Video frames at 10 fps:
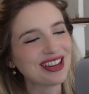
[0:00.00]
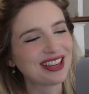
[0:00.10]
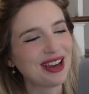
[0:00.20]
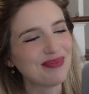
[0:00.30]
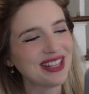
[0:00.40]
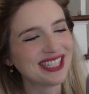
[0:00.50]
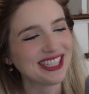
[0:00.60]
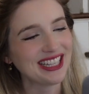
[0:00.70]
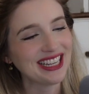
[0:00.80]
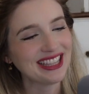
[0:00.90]
up and
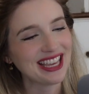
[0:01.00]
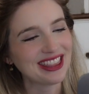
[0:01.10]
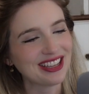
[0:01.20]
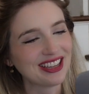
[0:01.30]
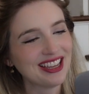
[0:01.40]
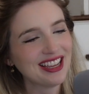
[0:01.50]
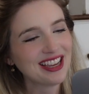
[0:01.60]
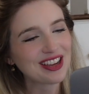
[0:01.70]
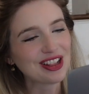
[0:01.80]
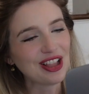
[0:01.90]
see that the
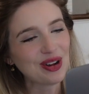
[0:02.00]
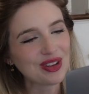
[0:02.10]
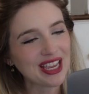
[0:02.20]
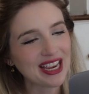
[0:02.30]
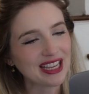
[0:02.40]
Cloaking